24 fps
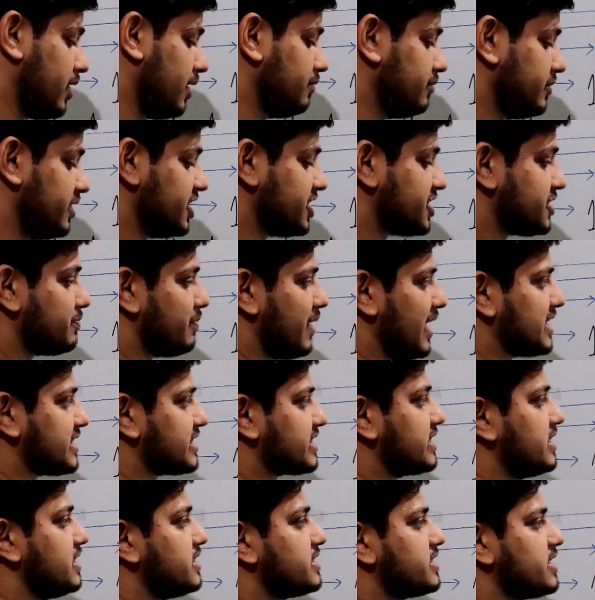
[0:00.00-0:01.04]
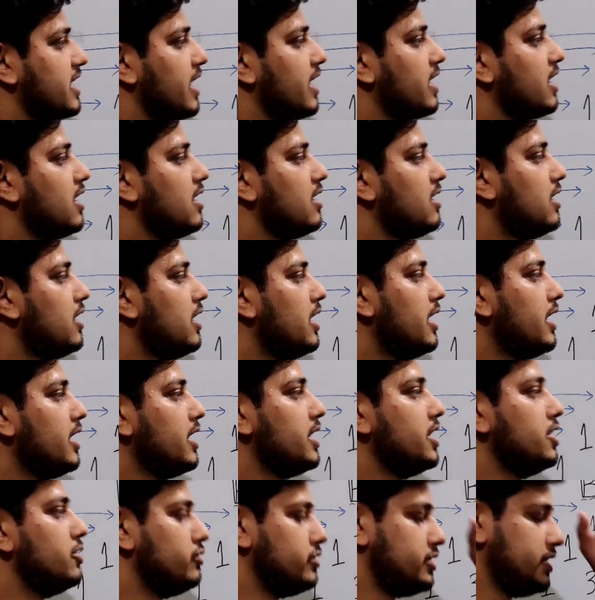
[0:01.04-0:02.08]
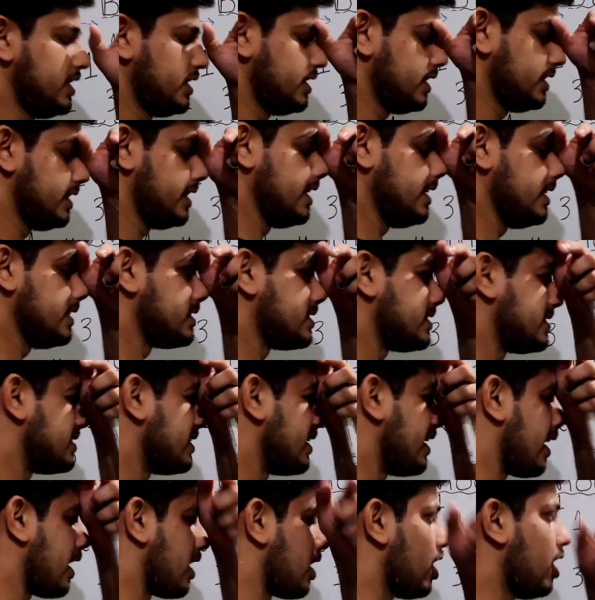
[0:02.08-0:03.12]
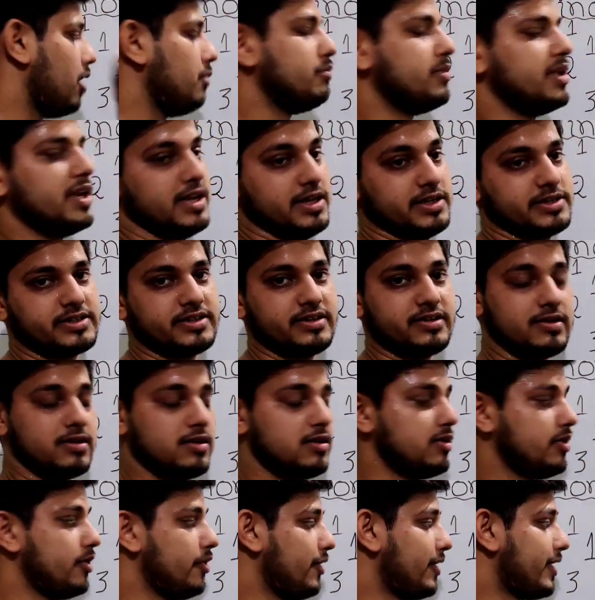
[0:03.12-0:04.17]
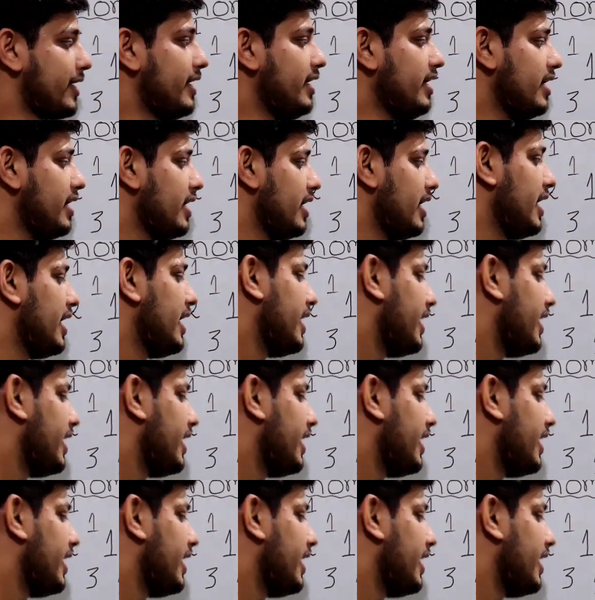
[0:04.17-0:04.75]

from this Pascal triangle using this combination, okay.